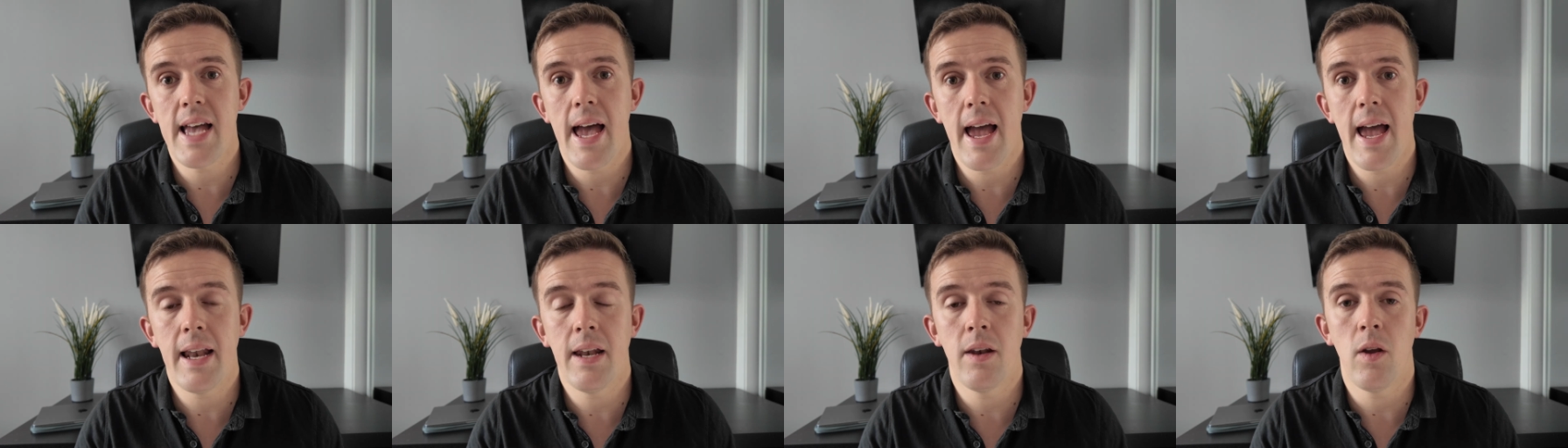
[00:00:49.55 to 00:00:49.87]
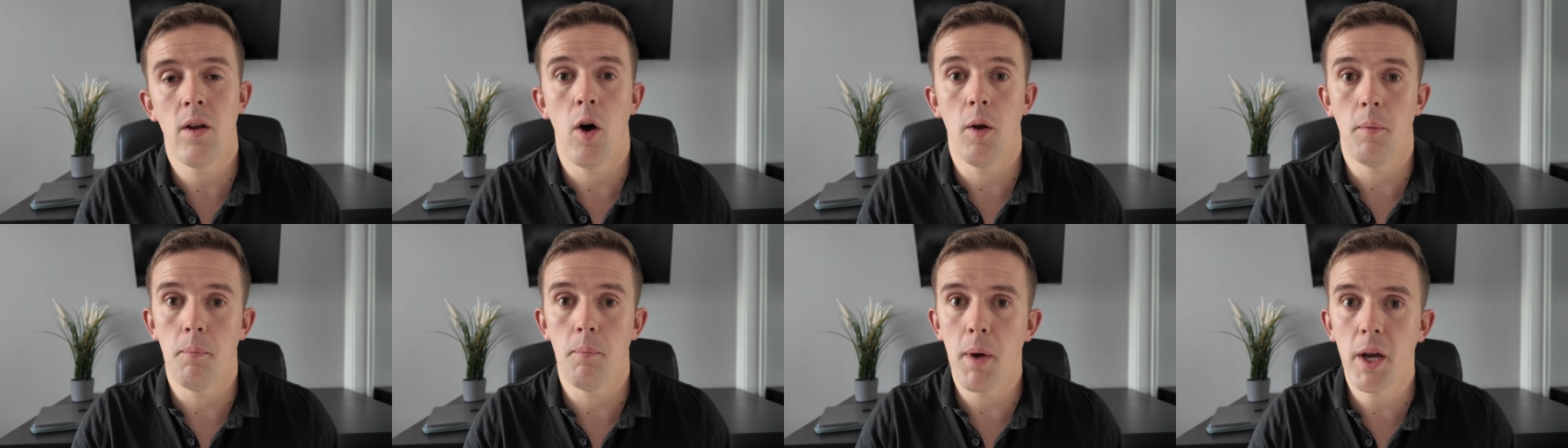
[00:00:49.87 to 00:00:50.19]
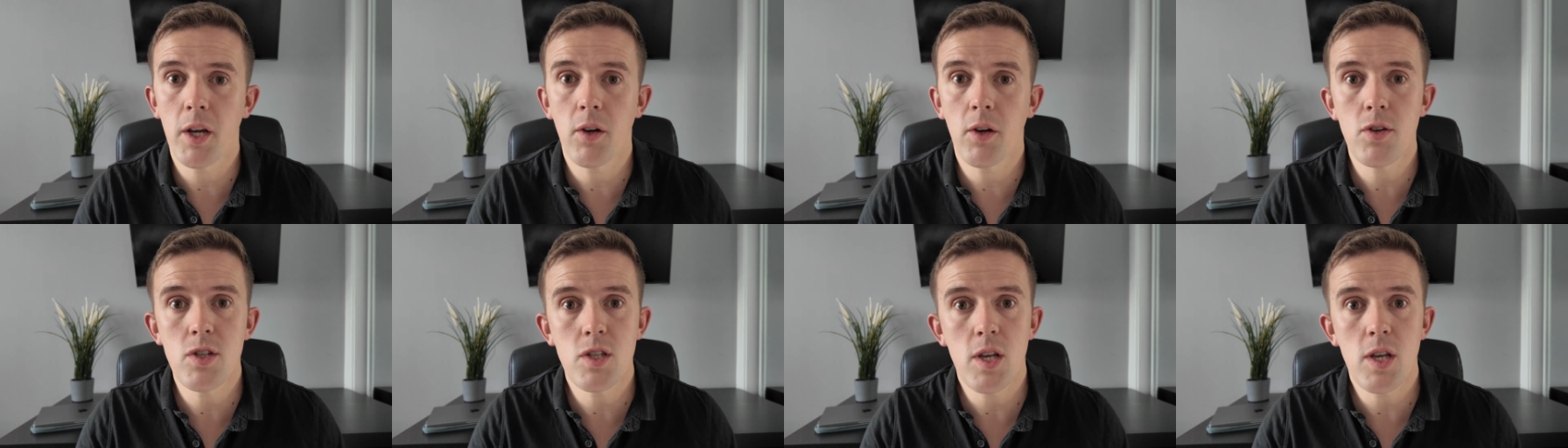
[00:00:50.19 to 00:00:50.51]
10 on
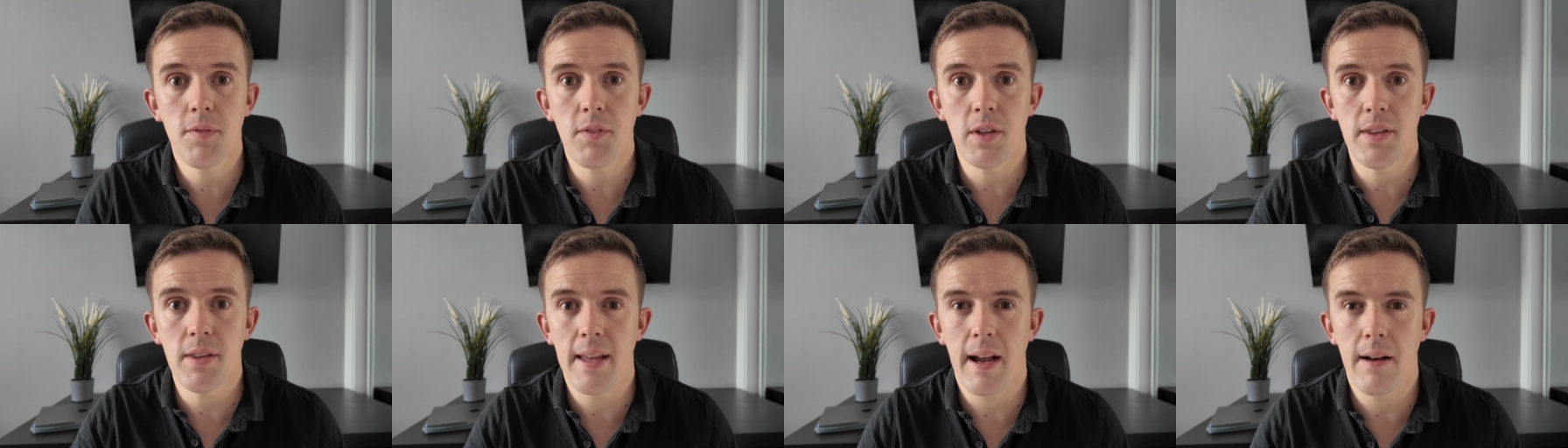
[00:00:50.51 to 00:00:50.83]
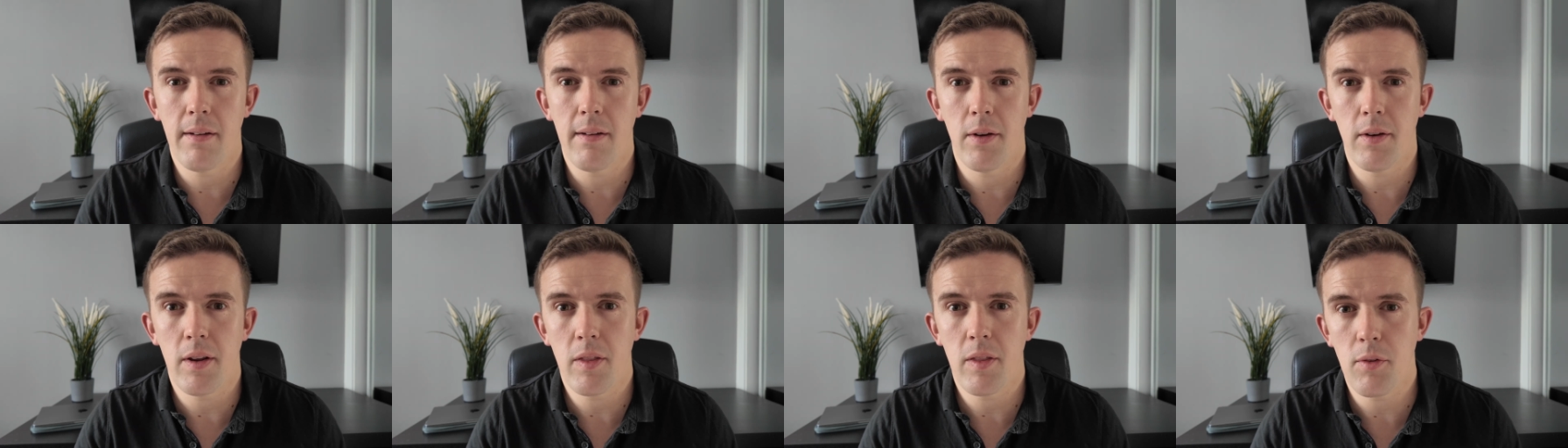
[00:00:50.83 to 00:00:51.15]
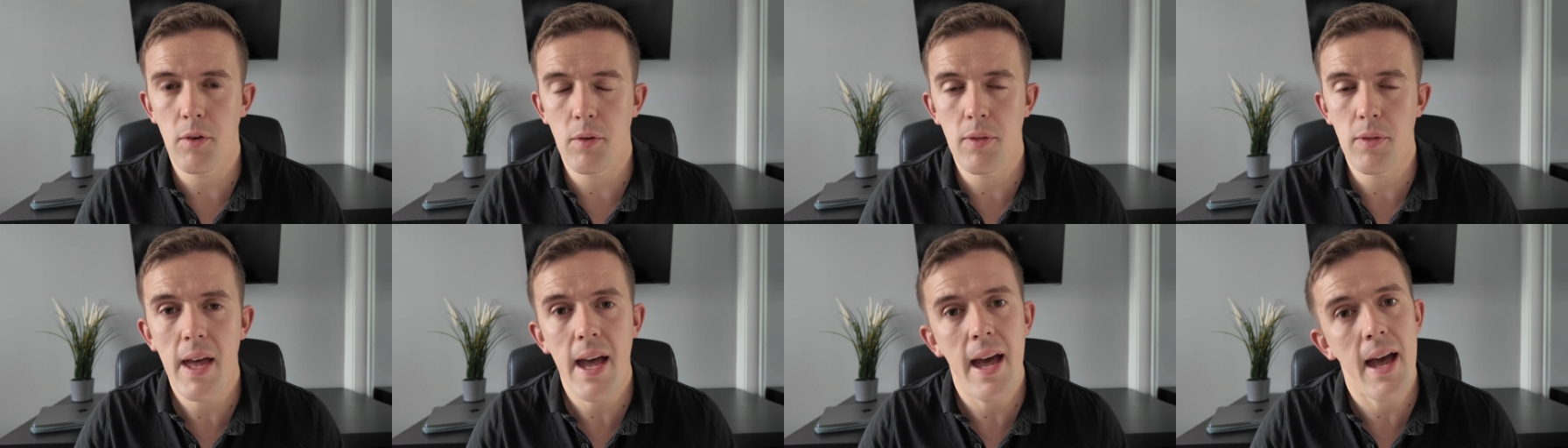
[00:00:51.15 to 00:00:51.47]
Microsoft and download it
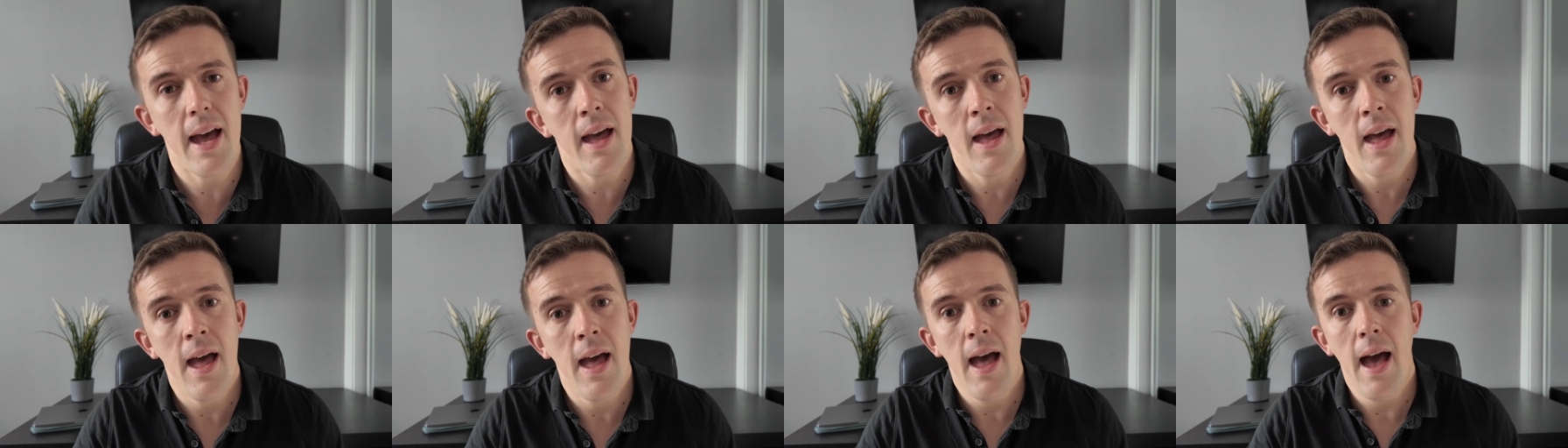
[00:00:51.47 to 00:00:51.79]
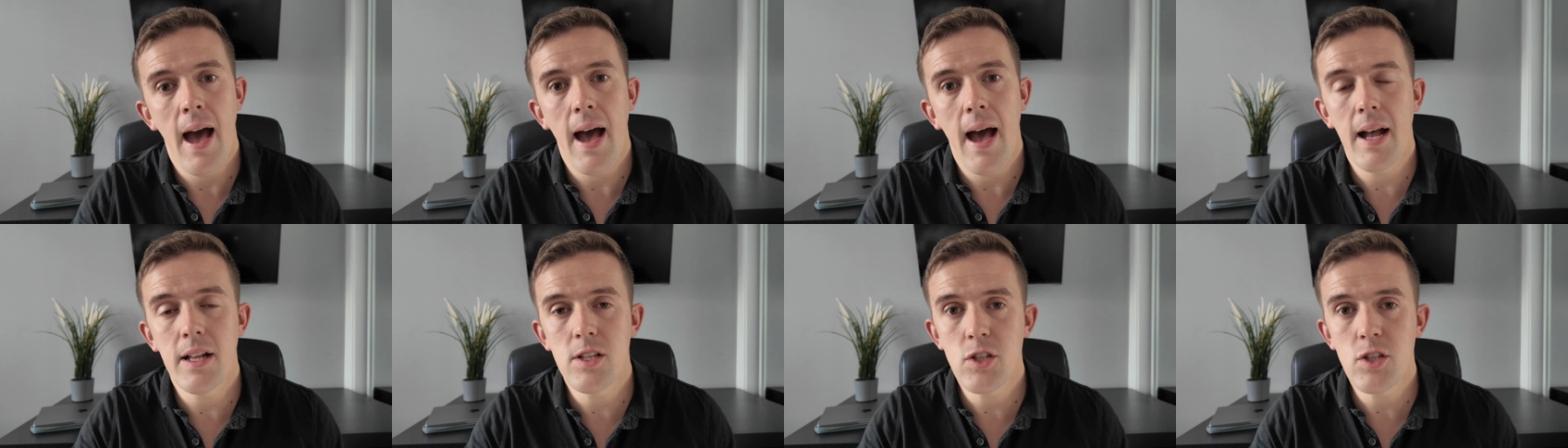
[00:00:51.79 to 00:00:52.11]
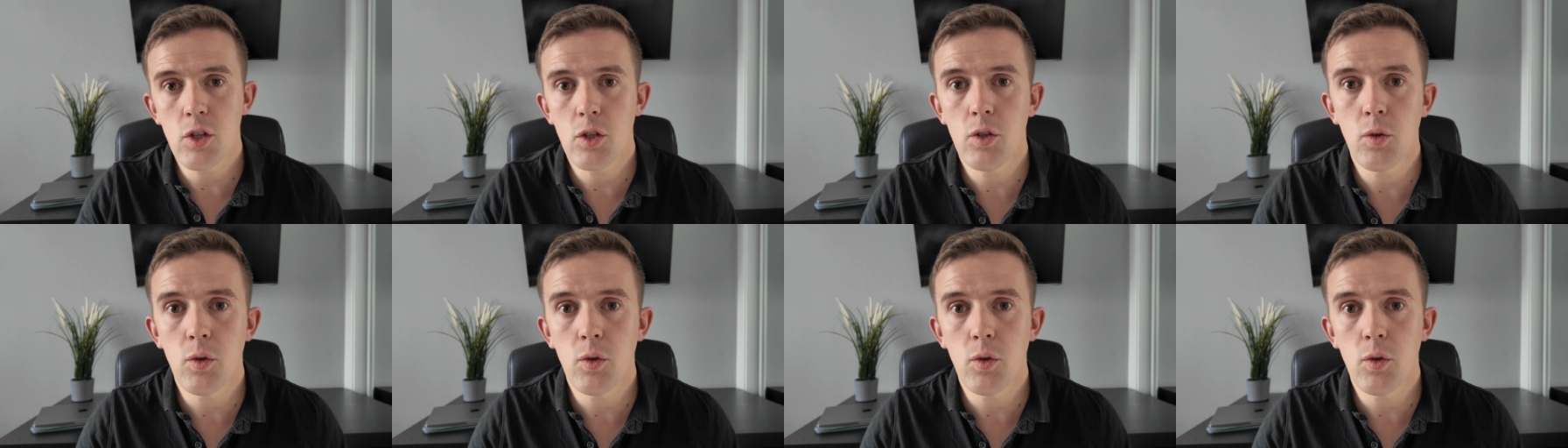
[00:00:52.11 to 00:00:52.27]
through there. And you